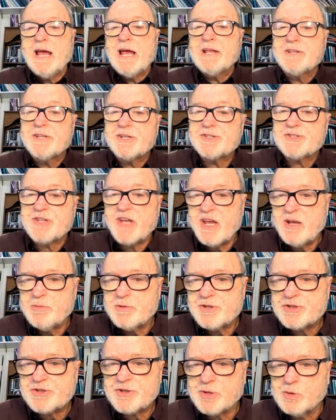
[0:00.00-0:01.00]
And the
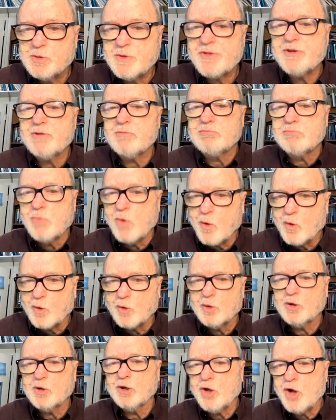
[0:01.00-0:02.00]
same is true of the
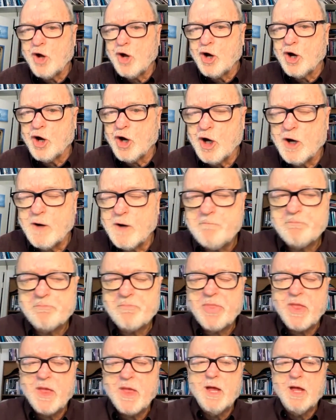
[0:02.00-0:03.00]
moral law,
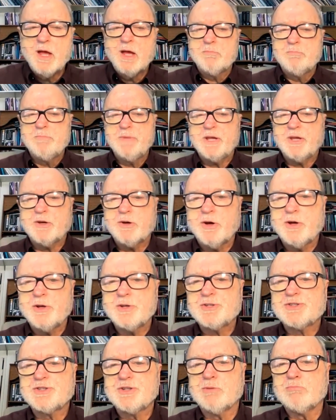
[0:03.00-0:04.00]

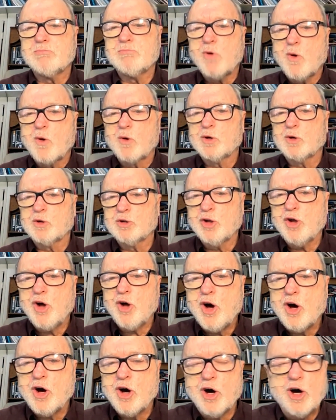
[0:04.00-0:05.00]
because the moral
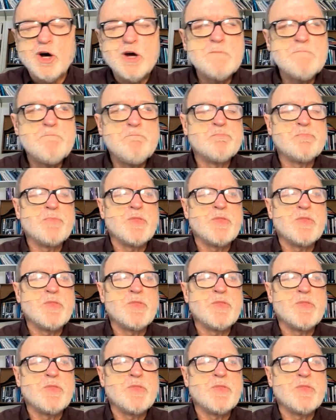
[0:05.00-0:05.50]
law